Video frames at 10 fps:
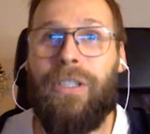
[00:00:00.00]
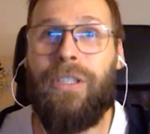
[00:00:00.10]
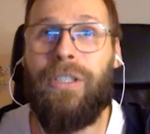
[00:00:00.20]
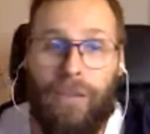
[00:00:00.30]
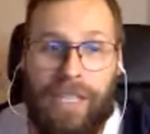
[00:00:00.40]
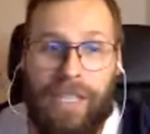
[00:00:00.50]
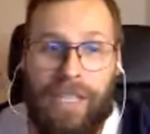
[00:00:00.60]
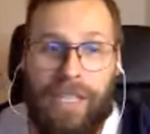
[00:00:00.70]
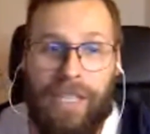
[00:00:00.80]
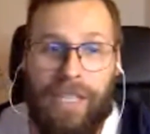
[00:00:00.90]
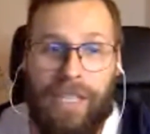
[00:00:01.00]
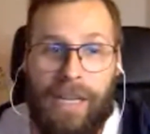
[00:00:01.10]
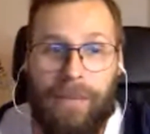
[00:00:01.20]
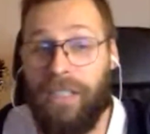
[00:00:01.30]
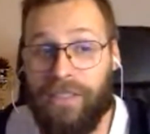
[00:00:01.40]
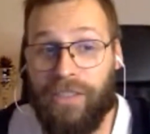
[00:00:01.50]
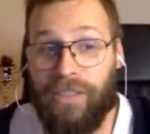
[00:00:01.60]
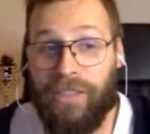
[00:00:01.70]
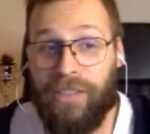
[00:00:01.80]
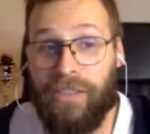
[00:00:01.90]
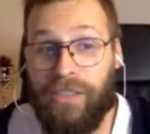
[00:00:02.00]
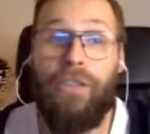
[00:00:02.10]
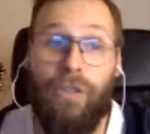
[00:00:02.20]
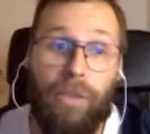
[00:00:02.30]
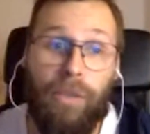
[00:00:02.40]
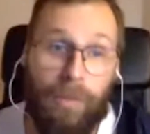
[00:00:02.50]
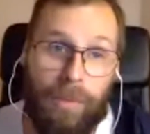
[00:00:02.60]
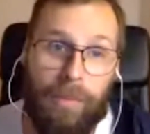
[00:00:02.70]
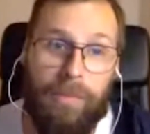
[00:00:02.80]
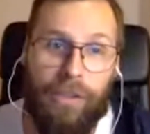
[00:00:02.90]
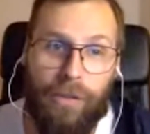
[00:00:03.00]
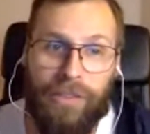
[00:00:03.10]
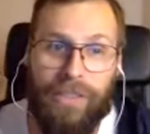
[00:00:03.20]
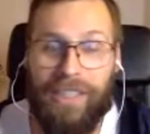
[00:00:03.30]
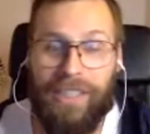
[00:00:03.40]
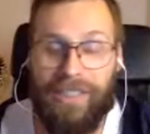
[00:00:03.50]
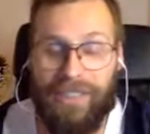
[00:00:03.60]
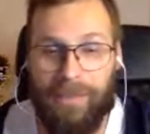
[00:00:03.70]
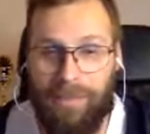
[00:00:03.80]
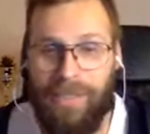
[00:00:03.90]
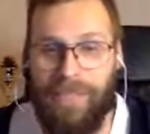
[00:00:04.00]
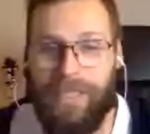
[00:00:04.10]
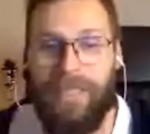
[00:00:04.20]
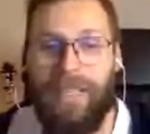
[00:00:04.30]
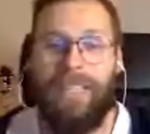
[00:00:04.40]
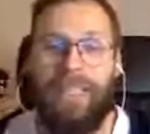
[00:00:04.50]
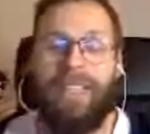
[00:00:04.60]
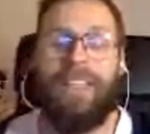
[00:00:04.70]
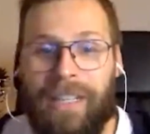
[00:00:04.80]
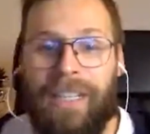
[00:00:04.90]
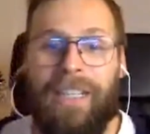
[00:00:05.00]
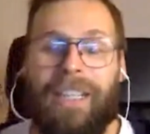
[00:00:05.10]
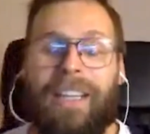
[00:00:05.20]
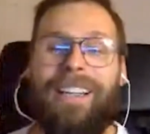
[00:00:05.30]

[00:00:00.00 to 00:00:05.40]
Also, if you ever DM'd someone on Lenster, you probably used XMTP.